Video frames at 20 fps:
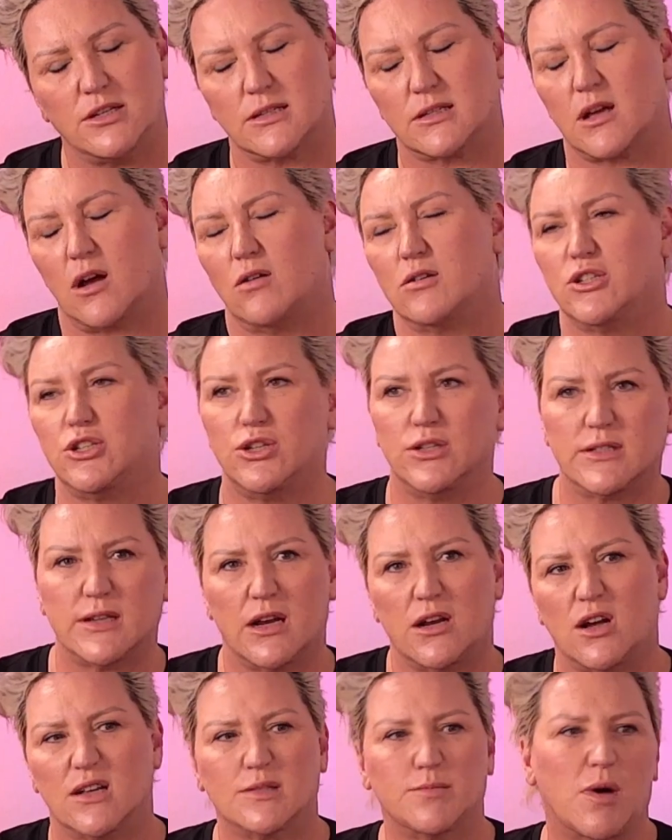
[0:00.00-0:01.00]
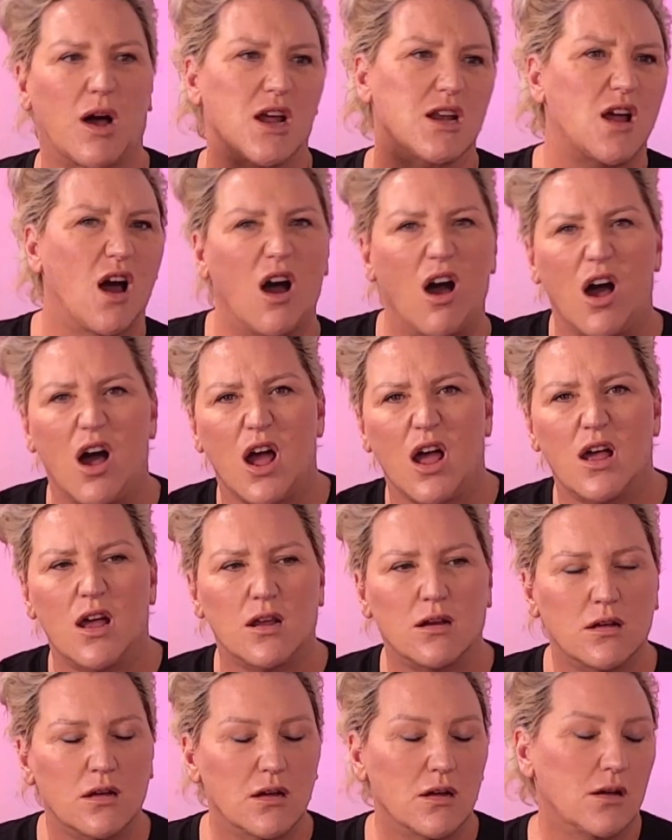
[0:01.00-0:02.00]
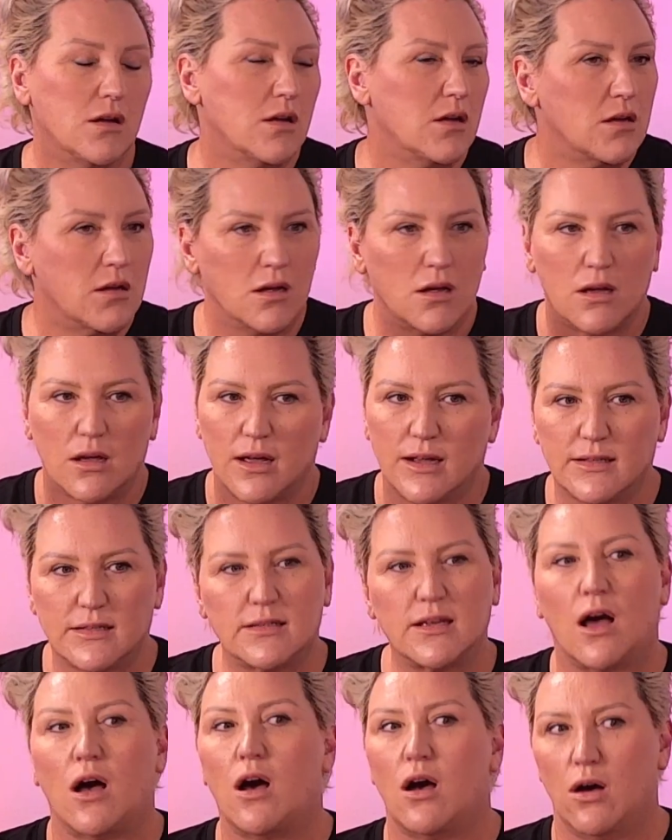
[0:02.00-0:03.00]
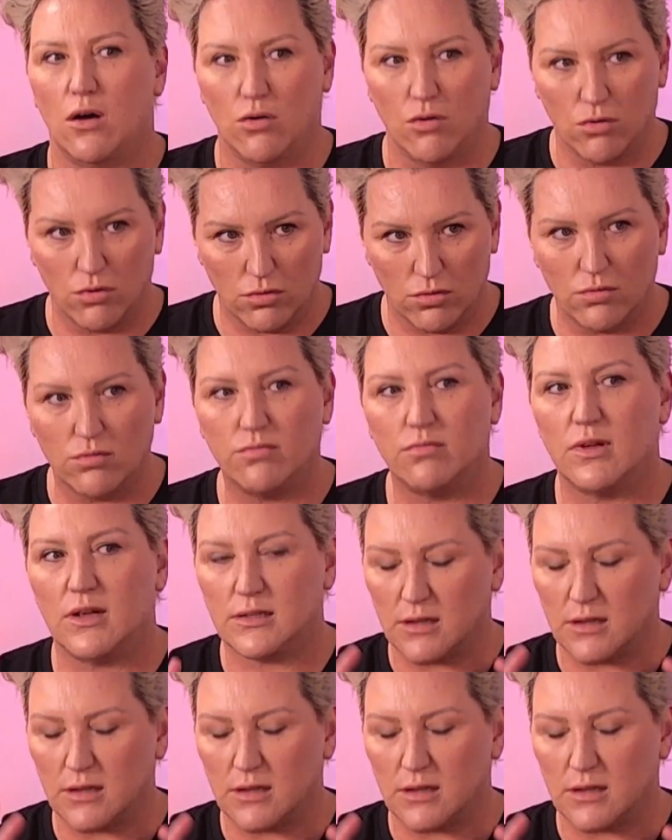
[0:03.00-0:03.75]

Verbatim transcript: just going Tuesday night's my night? Yep. It's a whole.